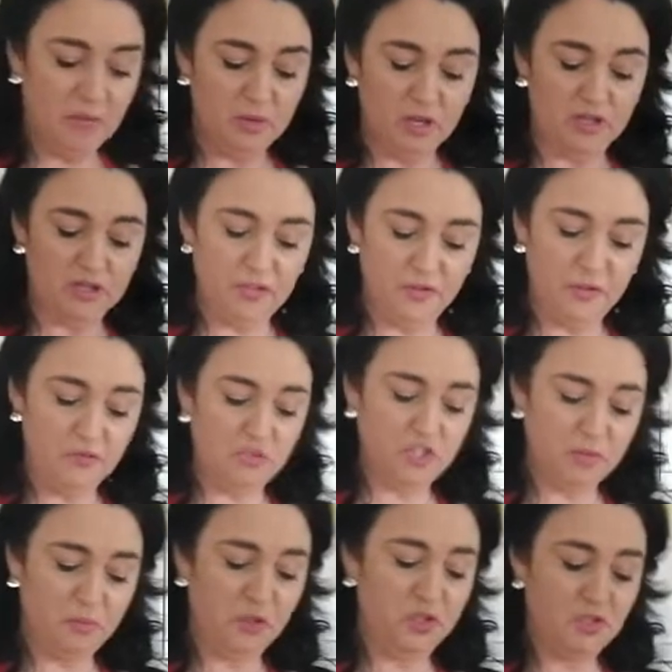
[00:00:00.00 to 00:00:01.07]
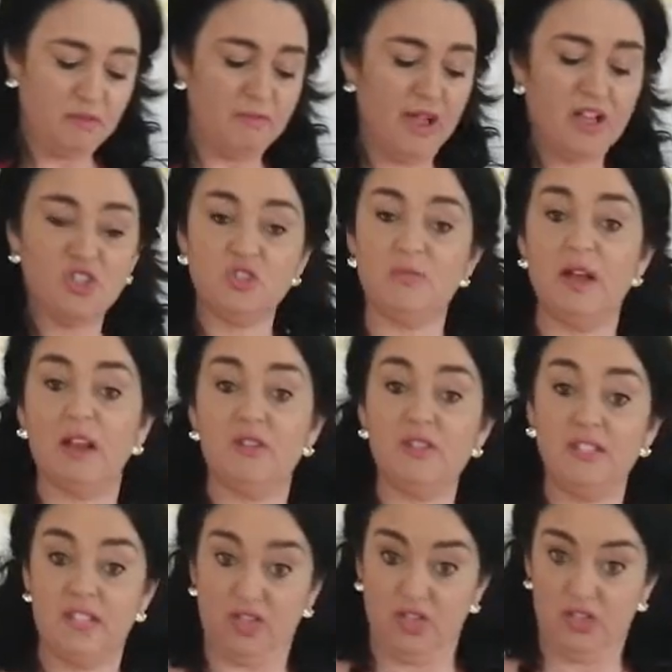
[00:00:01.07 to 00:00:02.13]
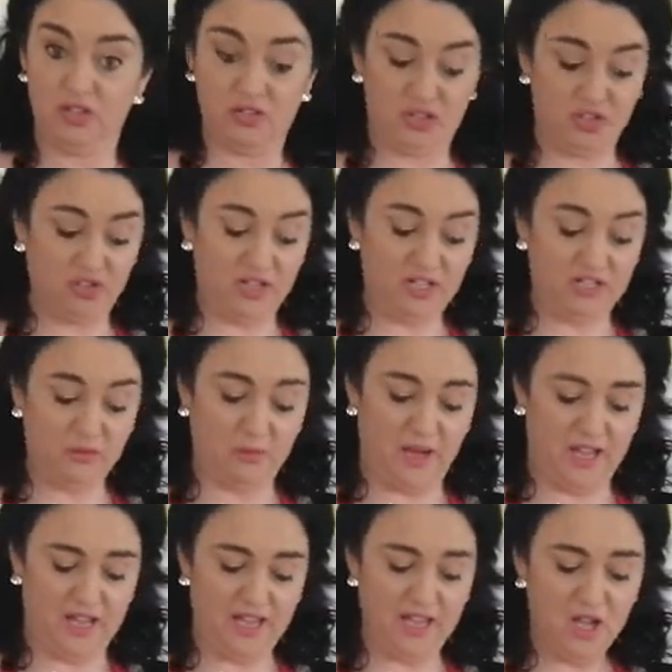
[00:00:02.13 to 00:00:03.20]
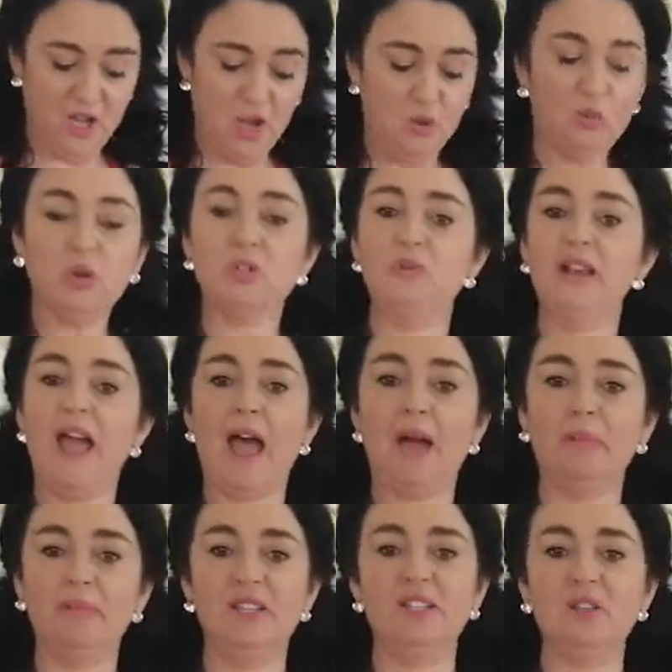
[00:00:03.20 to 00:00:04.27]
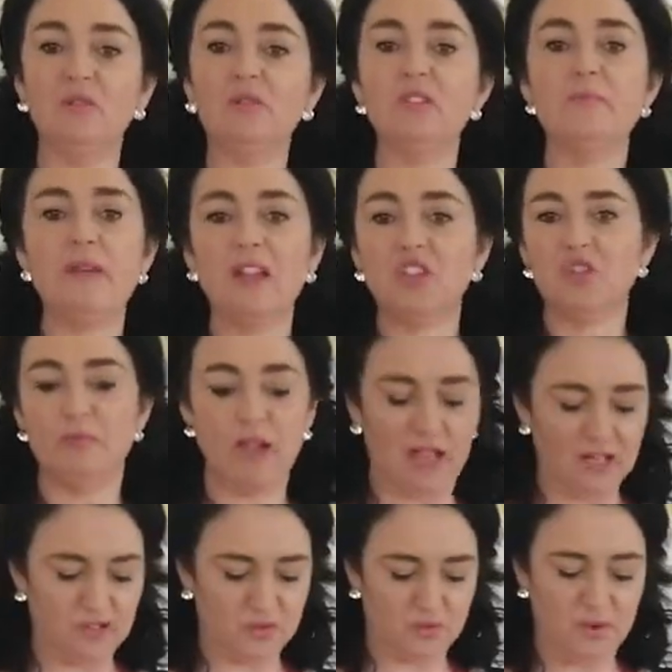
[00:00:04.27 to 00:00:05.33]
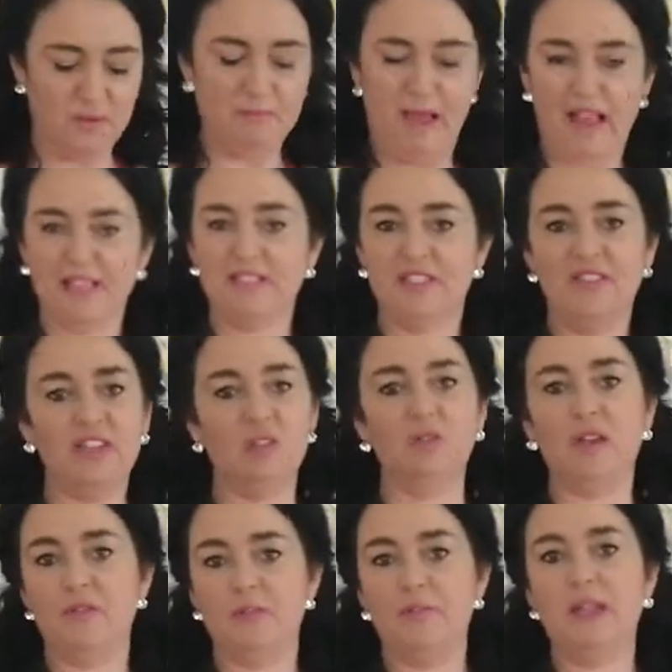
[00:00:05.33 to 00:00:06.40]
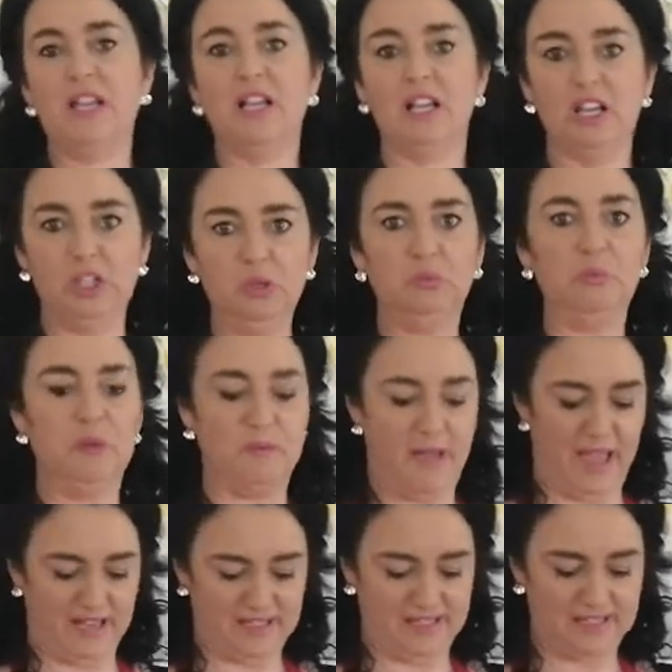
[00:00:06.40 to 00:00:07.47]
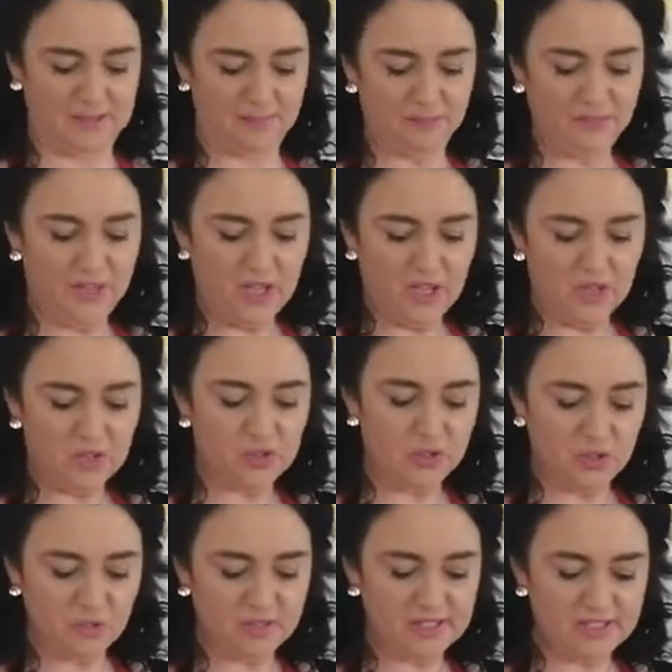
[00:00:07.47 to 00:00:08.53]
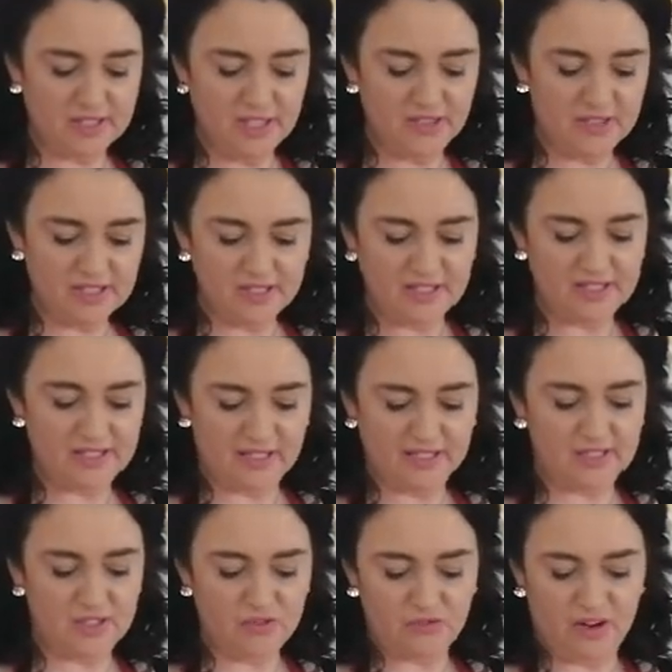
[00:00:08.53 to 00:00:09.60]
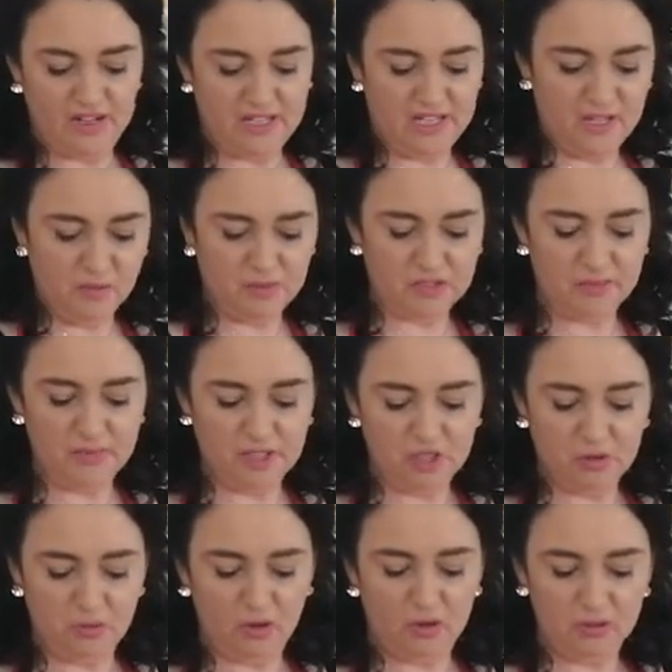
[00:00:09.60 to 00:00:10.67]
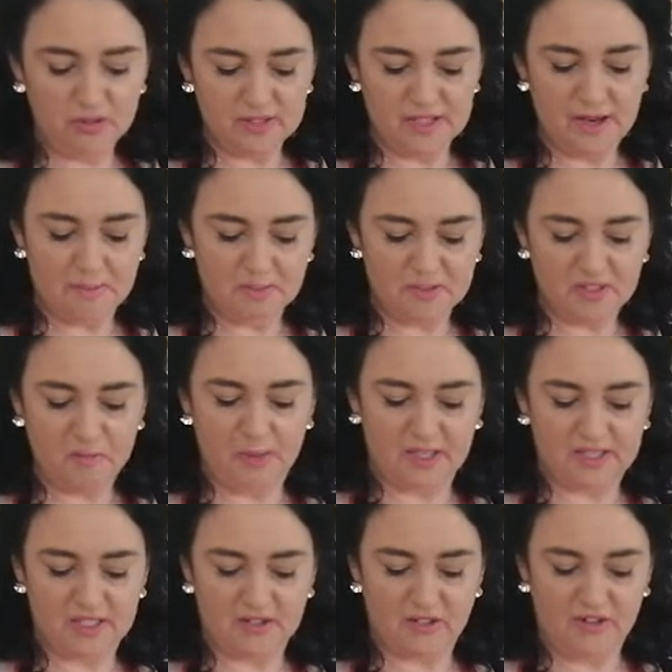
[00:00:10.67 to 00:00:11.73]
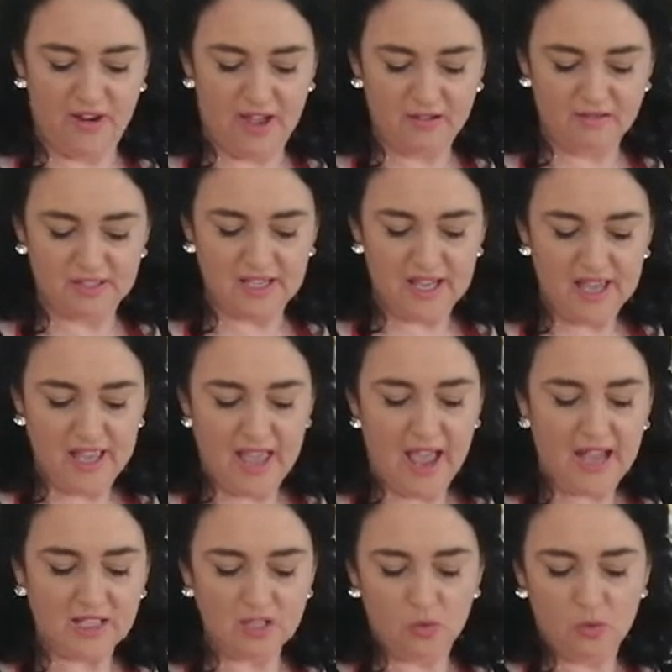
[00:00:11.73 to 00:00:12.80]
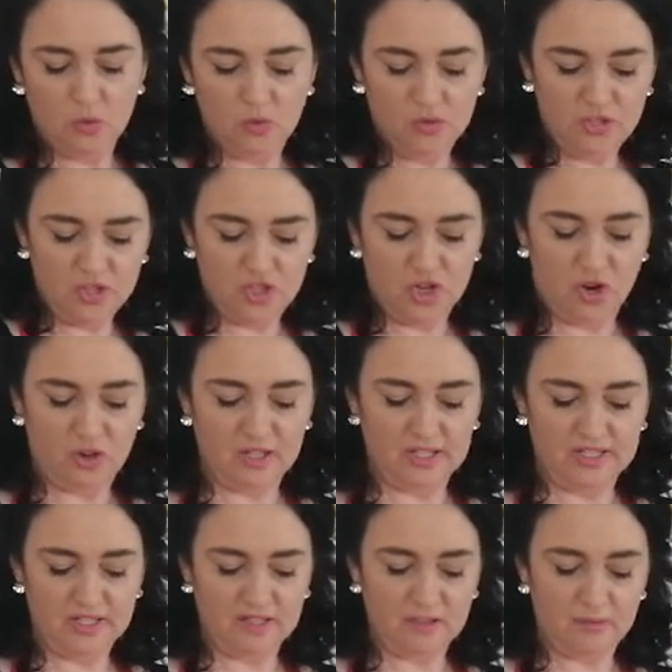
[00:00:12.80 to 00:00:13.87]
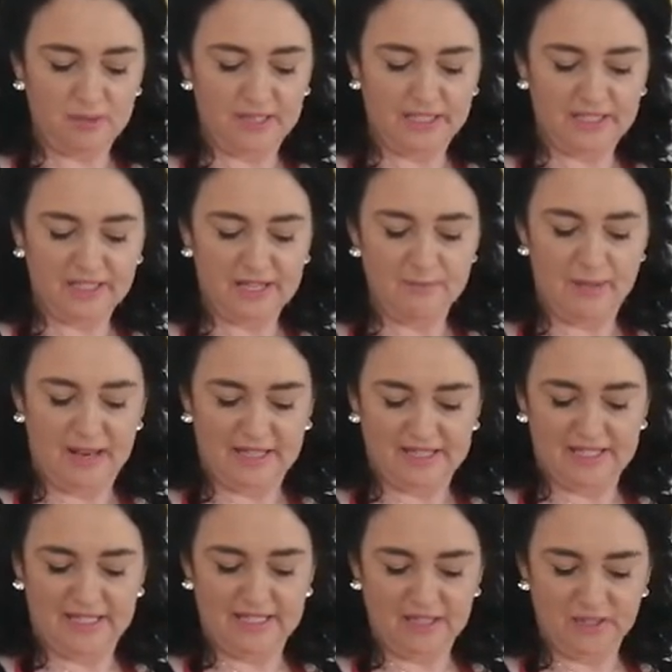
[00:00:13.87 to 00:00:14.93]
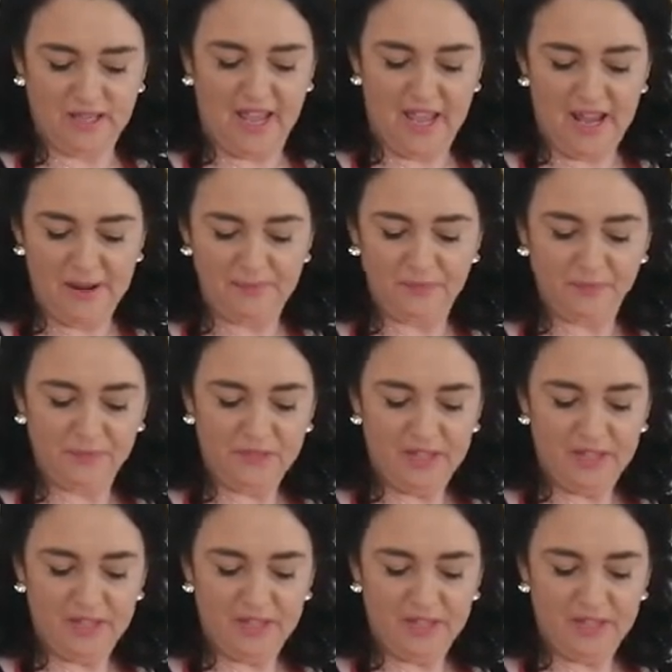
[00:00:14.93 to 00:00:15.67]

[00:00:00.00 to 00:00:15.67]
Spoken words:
because if you just put your marshmallows in here straight away, what will happen is all the marshmallows will melt and then you'll have a big gloopy mess. So you can see this is nice and runny. You want to make sure all those lumps of butter are out and all your chocolate is completely melted, okay?